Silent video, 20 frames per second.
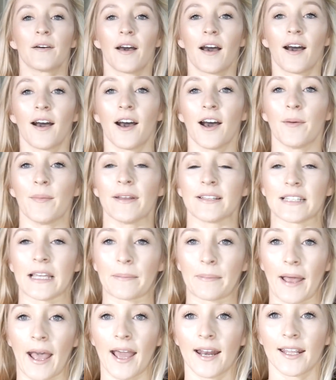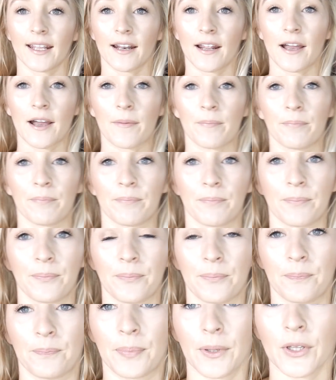Um, it's like patented,
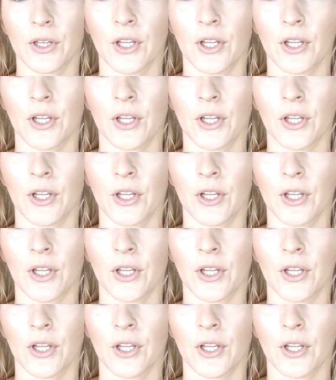but